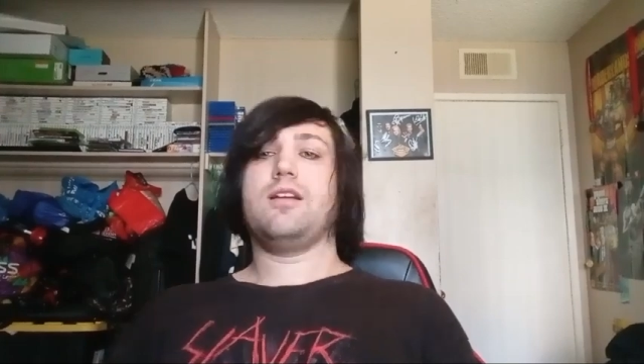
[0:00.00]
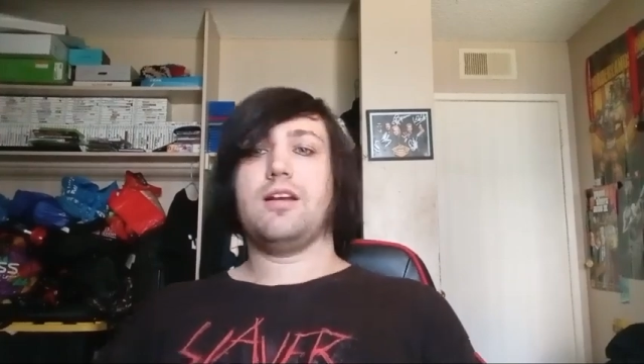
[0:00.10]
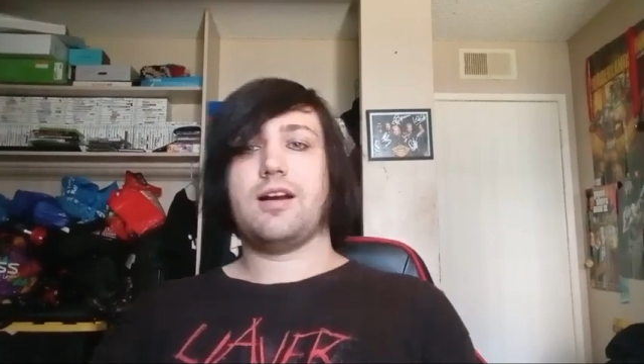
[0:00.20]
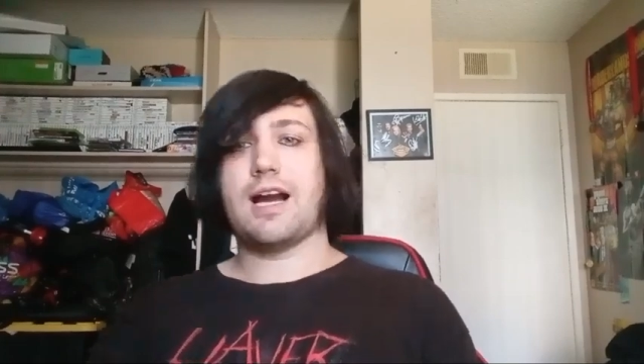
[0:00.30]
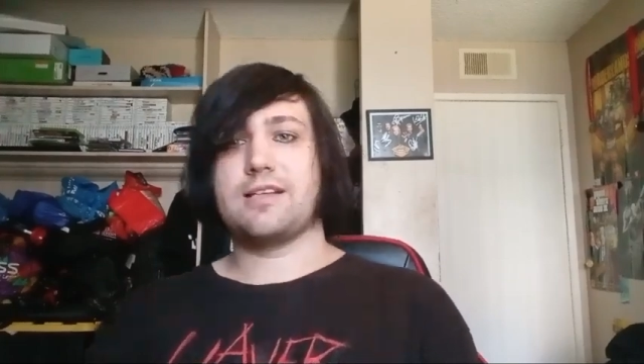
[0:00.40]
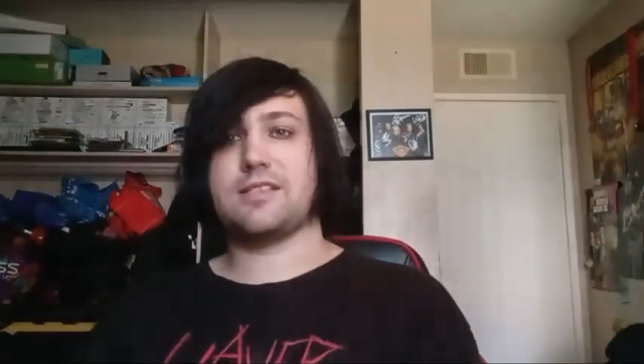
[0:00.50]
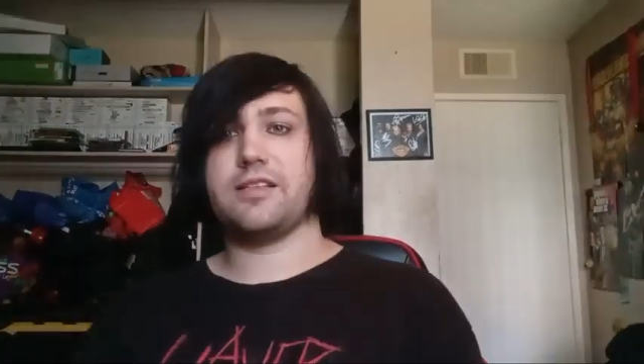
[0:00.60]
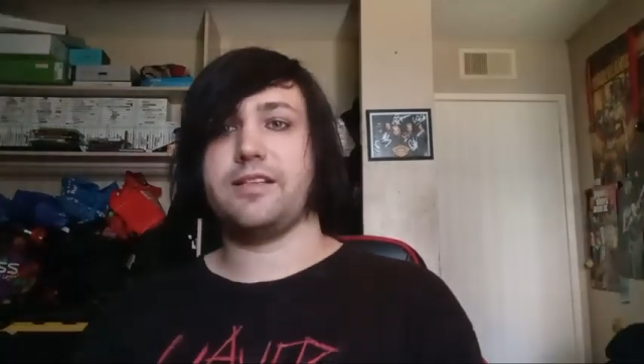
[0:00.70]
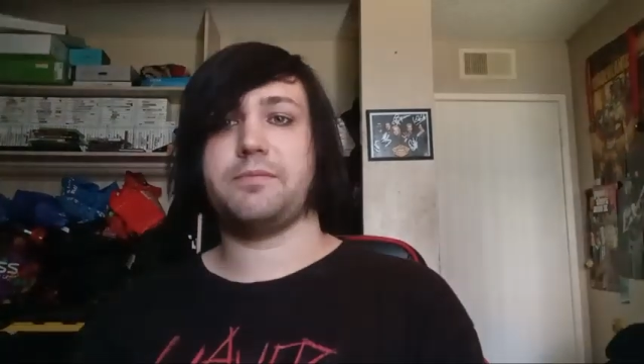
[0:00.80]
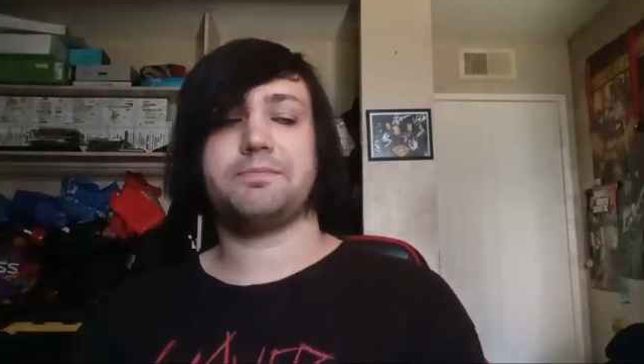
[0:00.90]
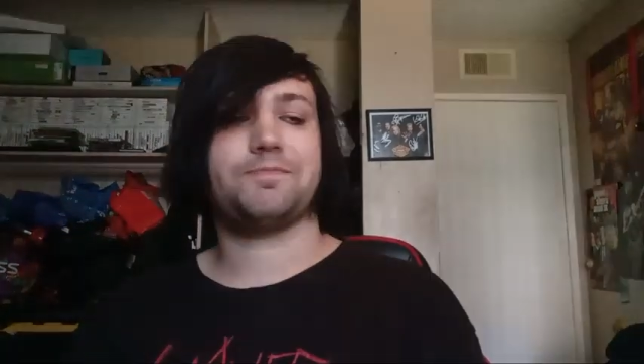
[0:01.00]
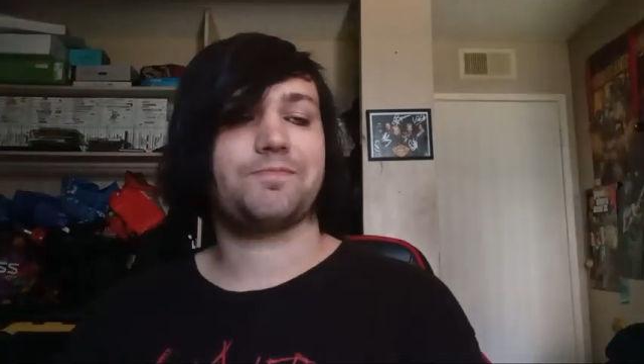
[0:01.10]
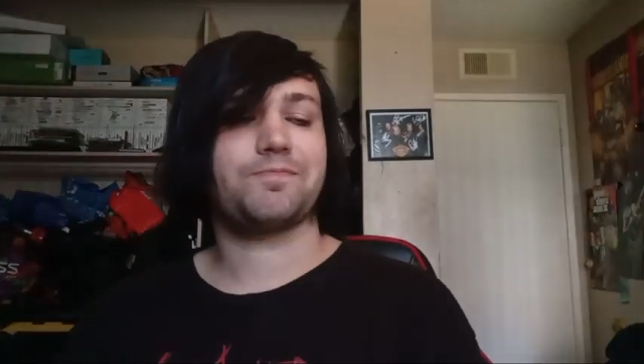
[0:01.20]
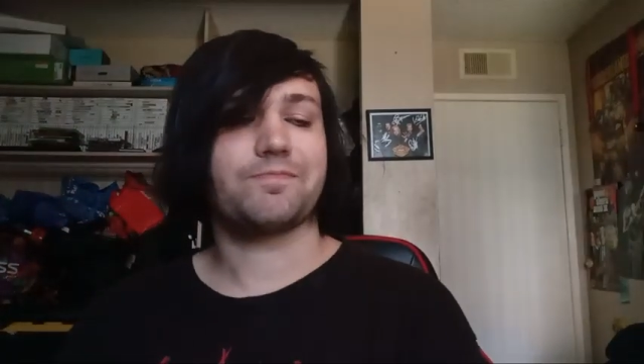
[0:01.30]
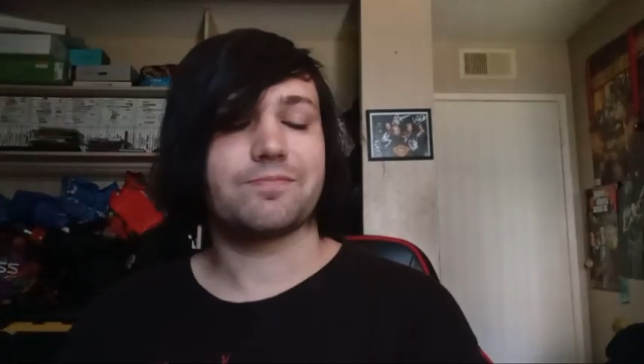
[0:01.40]
I just sleep.
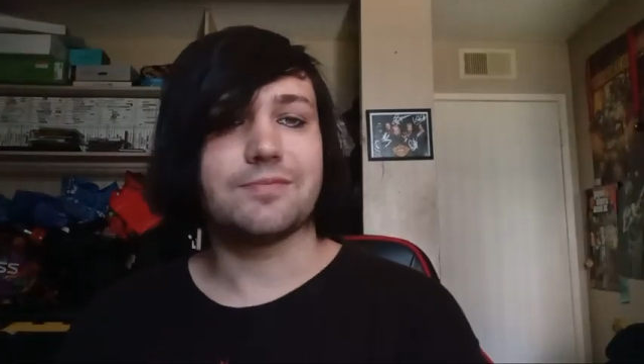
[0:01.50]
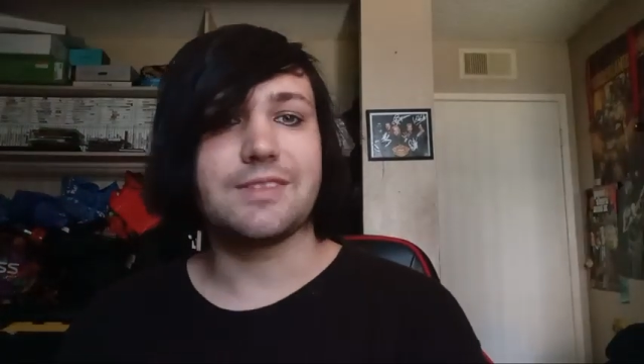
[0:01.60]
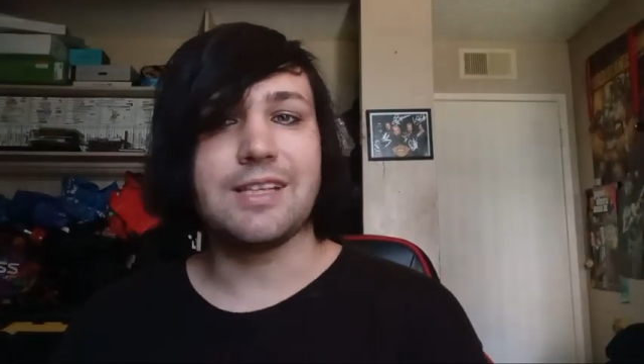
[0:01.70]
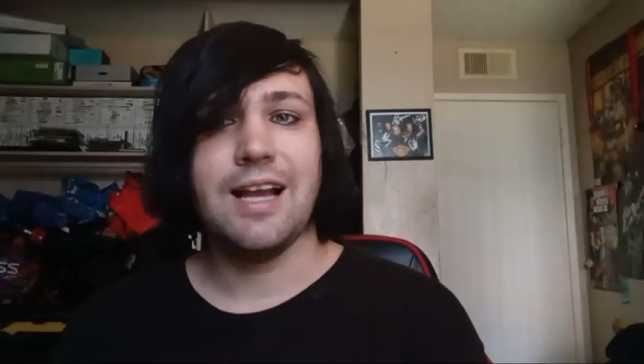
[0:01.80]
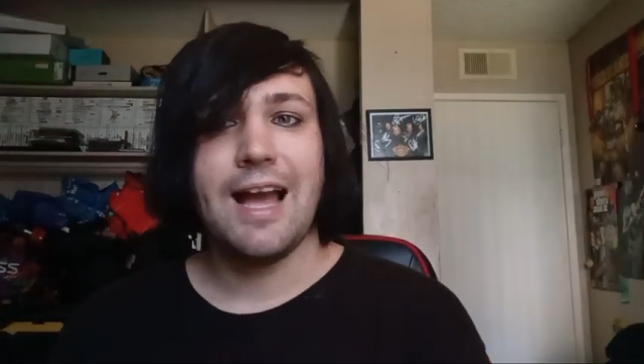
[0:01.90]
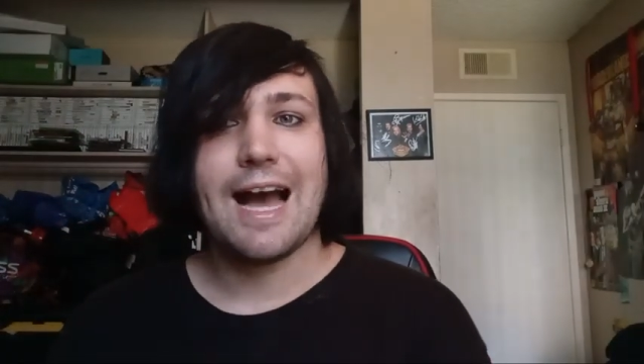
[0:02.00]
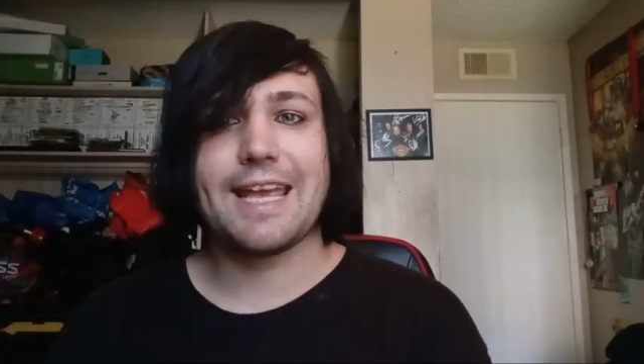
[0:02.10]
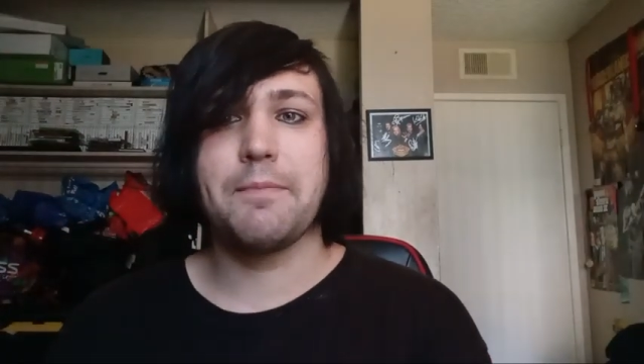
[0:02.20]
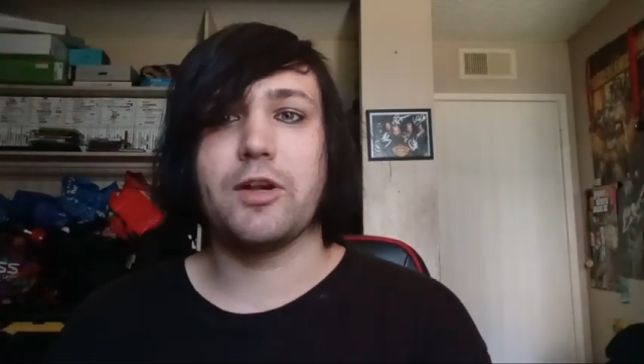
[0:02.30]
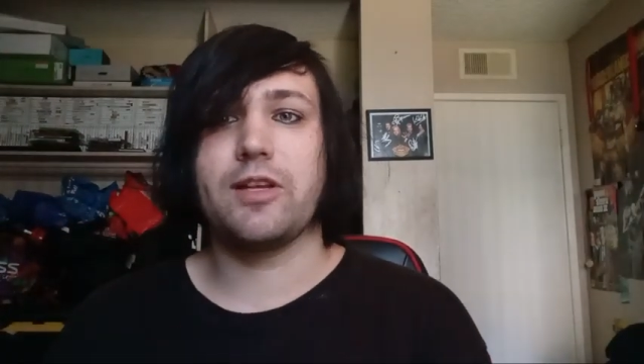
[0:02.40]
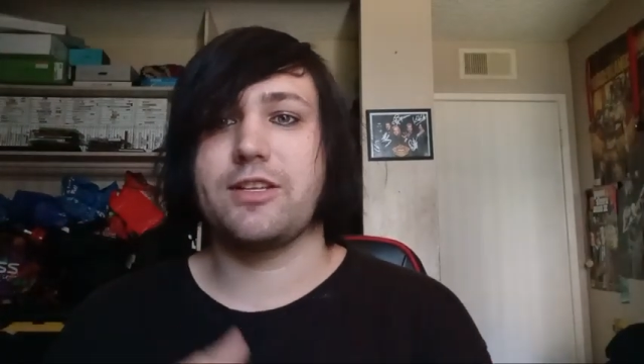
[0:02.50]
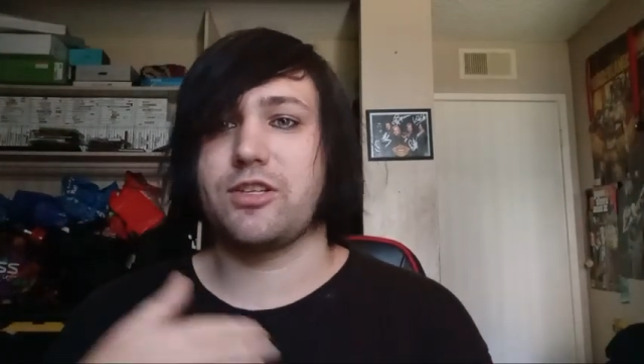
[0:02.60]
I can barely.